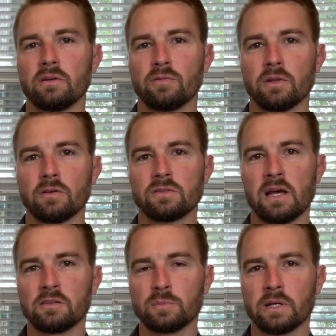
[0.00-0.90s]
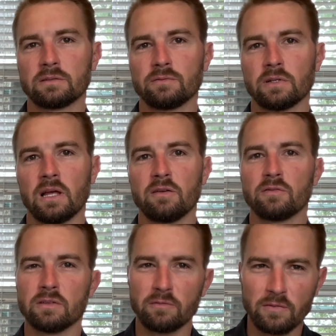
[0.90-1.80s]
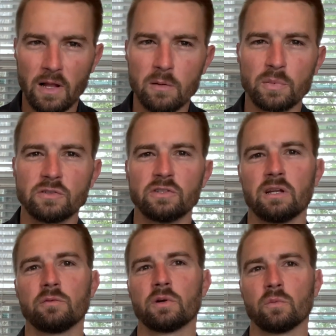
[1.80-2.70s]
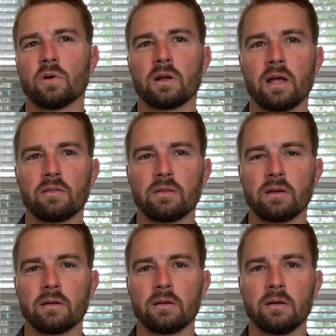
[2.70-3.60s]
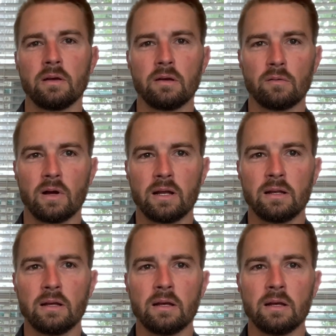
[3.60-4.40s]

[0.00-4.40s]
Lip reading: for those aspects of your life. Develop a genuine work ethic, right?